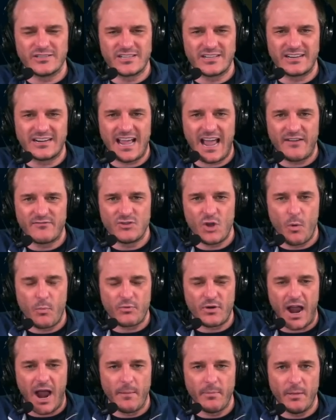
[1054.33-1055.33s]
They're going to have no
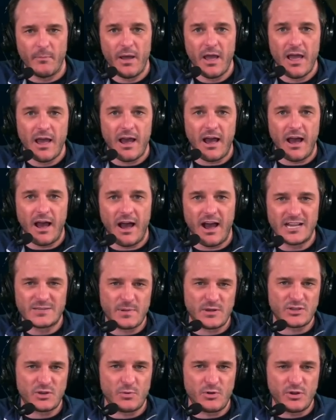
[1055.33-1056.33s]
problem,
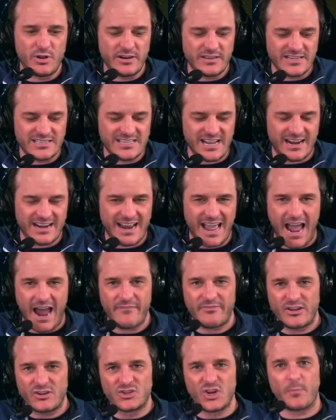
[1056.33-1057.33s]
especially when you get in the second half.
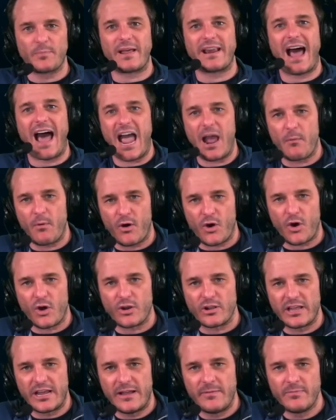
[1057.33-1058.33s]
They jumped on Iowa
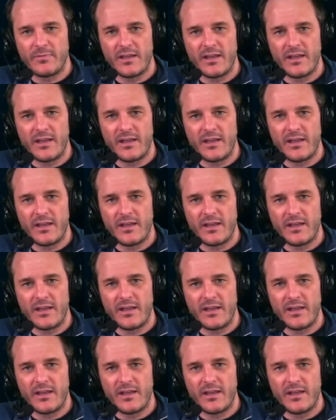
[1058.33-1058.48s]
early.